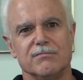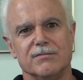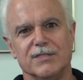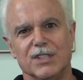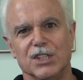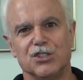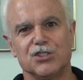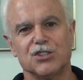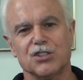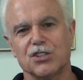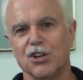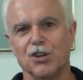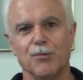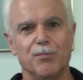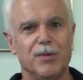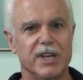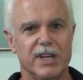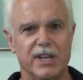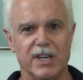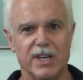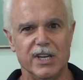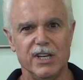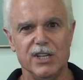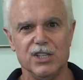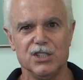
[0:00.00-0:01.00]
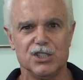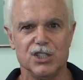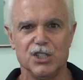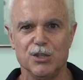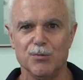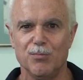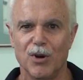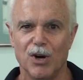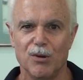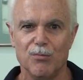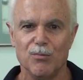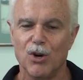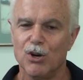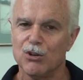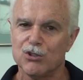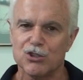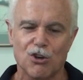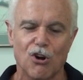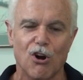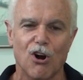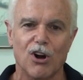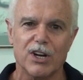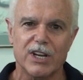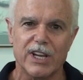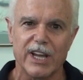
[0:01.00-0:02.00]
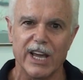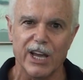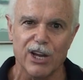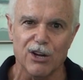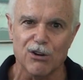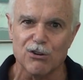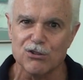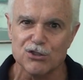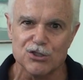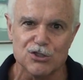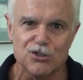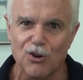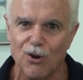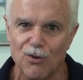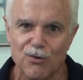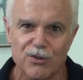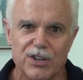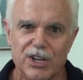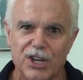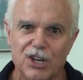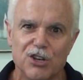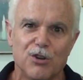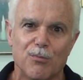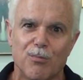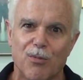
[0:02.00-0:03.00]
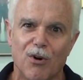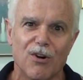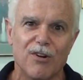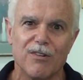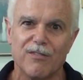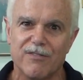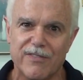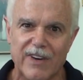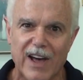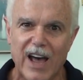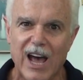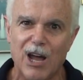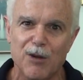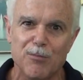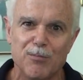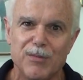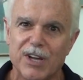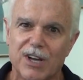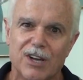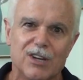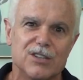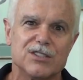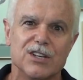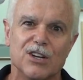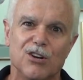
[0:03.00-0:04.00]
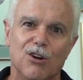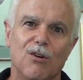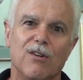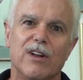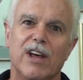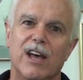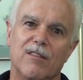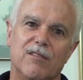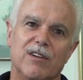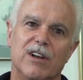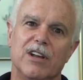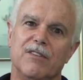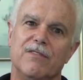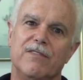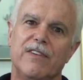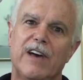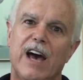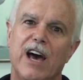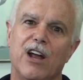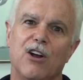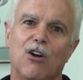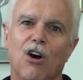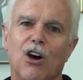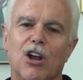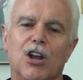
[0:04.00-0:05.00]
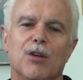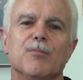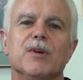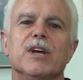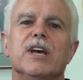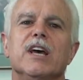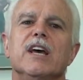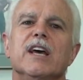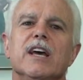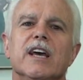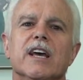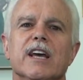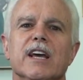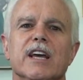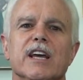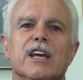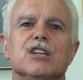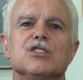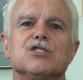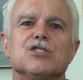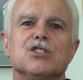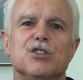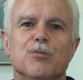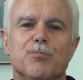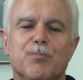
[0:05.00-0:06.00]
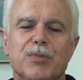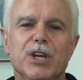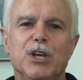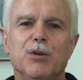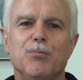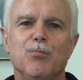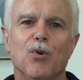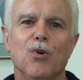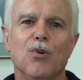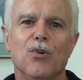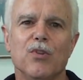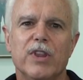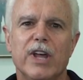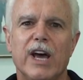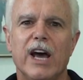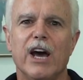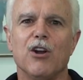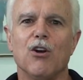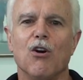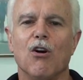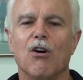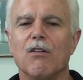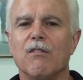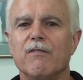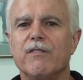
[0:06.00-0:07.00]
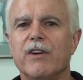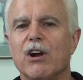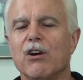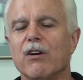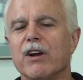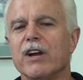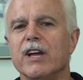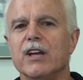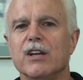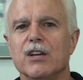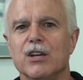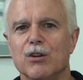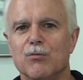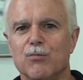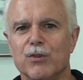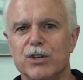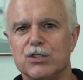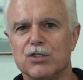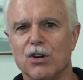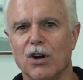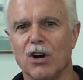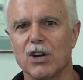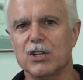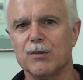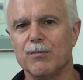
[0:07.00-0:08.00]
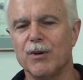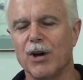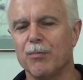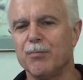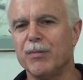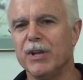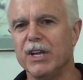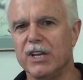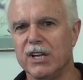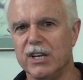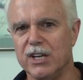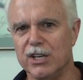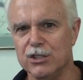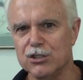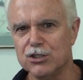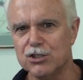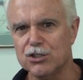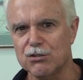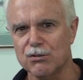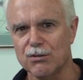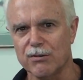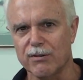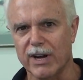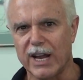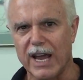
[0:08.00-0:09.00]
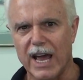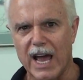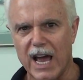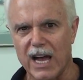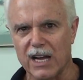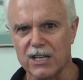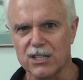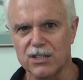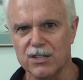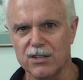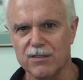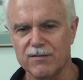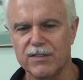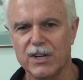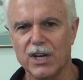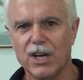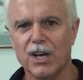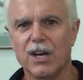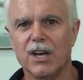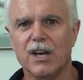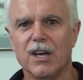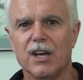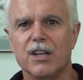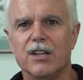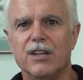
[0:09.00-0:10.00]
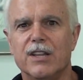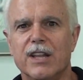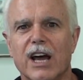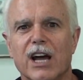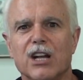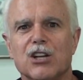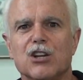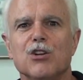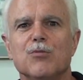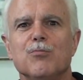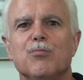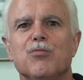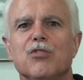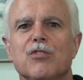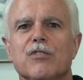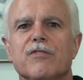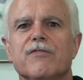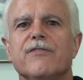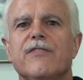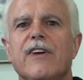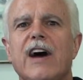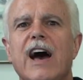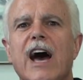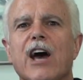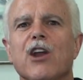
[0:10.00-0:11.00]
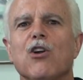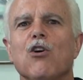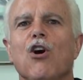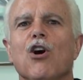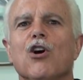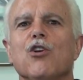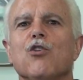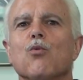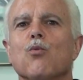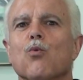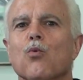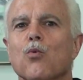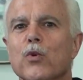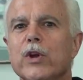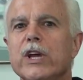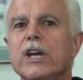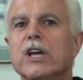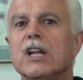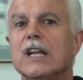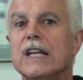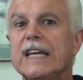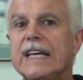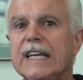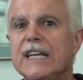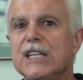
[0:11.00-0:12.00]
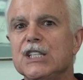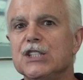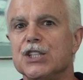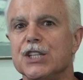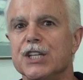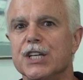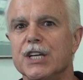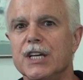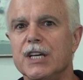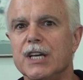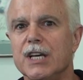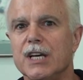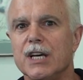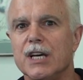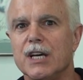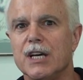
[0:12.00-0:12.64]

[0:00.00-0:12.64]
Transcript: it's going to be easy, but most hard gainers don't need to burn fat because they don't have any fat on them. It's the people that are and we talked about being insulin reactive, that can put fat on real easy.